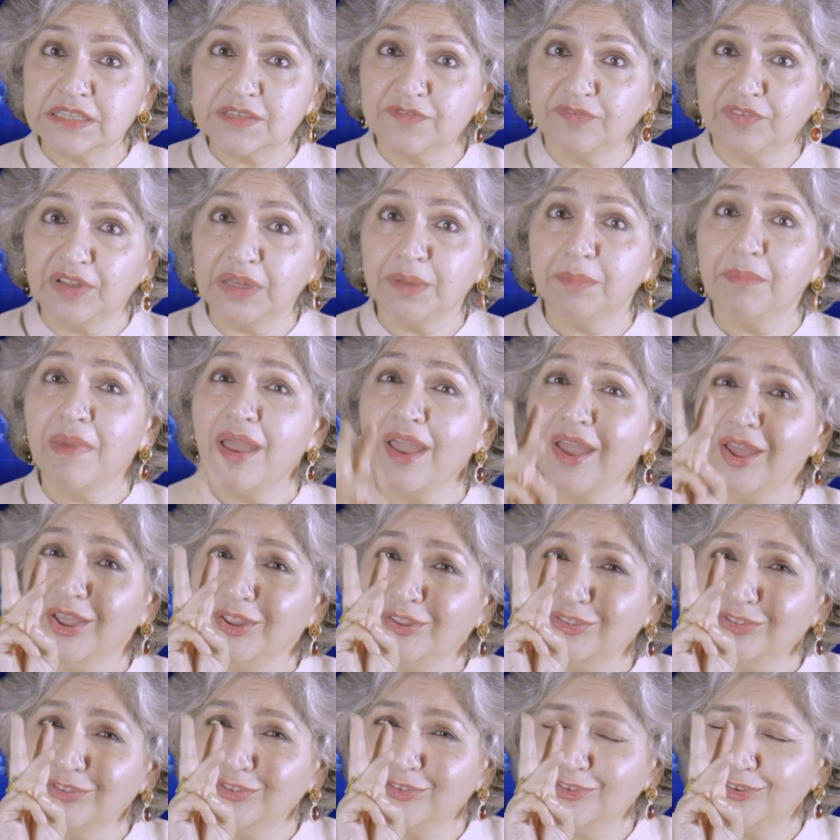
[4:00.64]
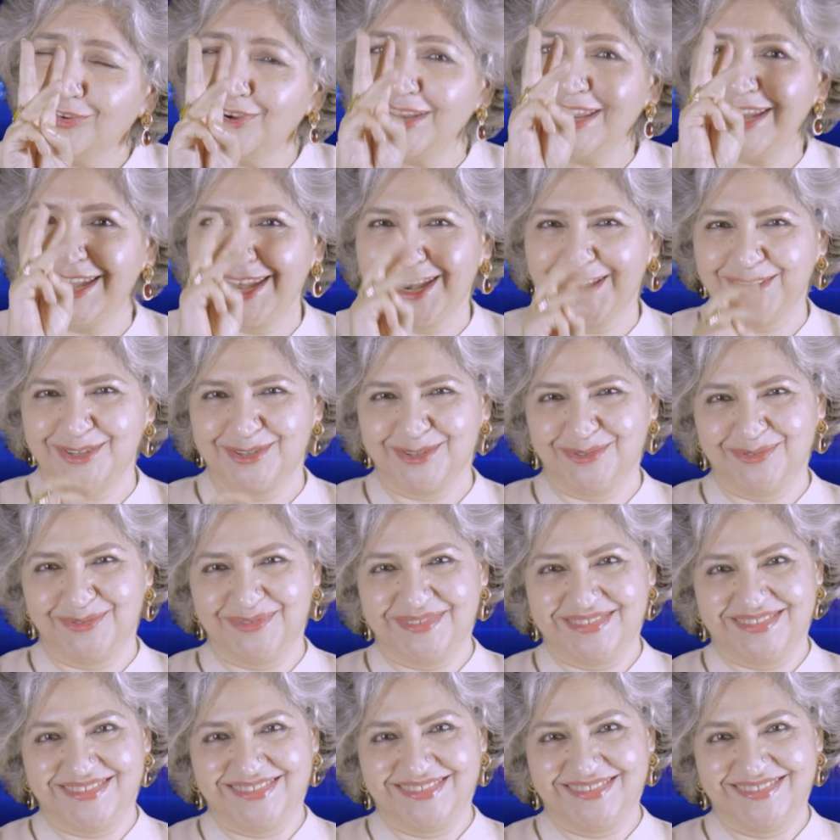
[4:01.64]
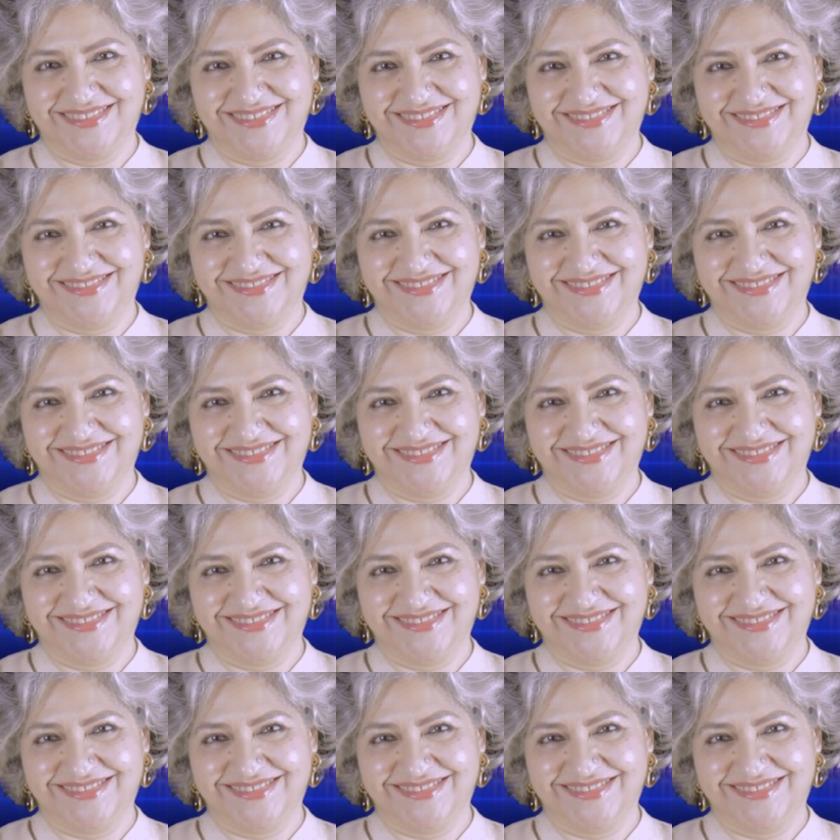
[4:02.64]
this film three laddus.